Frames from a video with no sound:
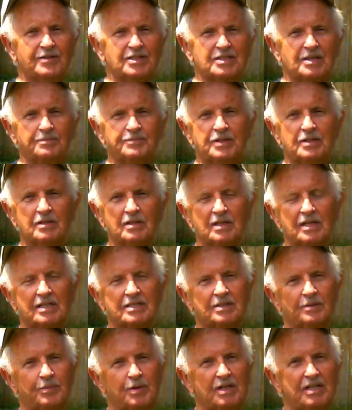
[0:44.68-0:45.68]
us up there a lot
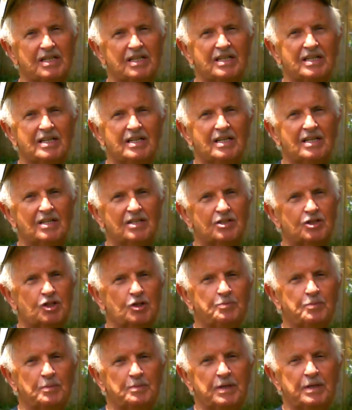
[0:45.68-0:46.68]
to play,
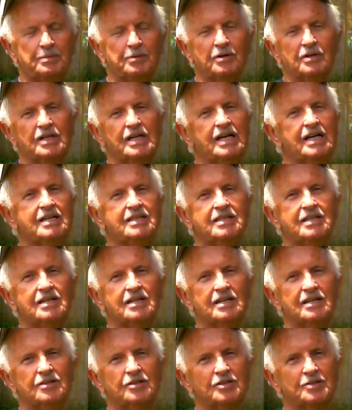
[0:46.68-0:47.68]
super people, and
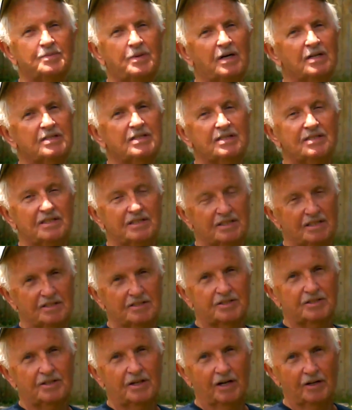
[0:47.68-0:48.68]
uh, those bartenders
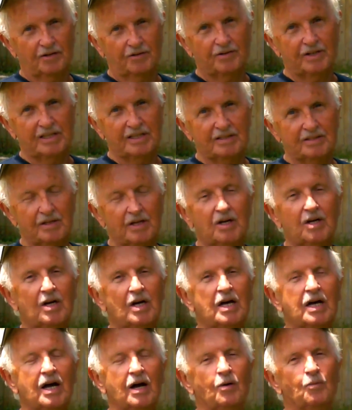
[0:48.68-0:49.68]
are, are great.
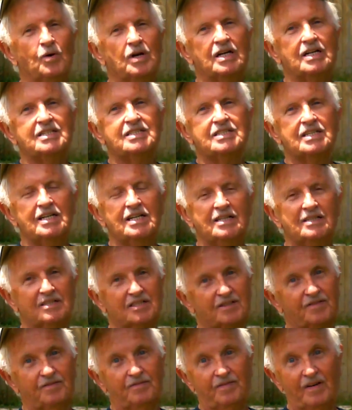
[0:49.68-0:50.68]
And when I say
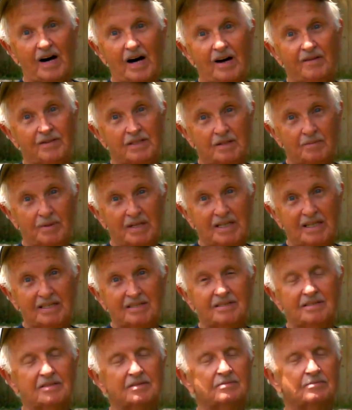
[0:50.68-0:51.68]
there's five in the
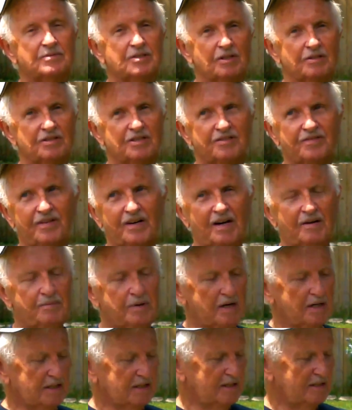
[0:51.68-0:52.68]
band, so there's five
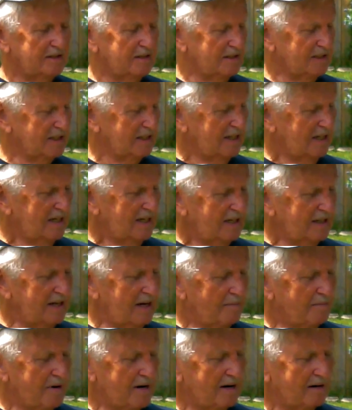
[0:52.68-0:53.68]
bartenders.
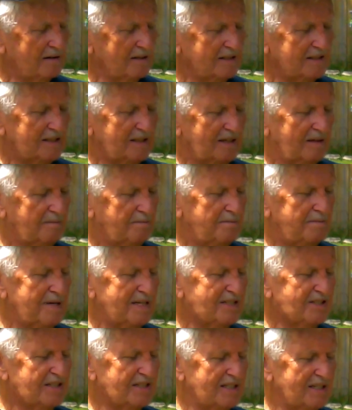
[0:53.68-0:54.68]
They're Marilyn,
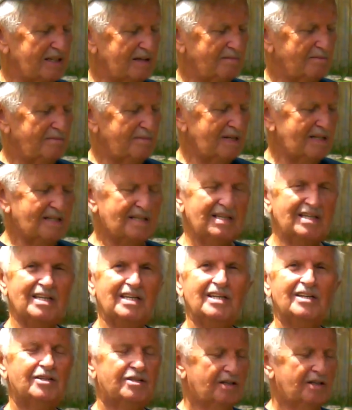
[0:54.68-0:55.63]
Mitzi, Mindy,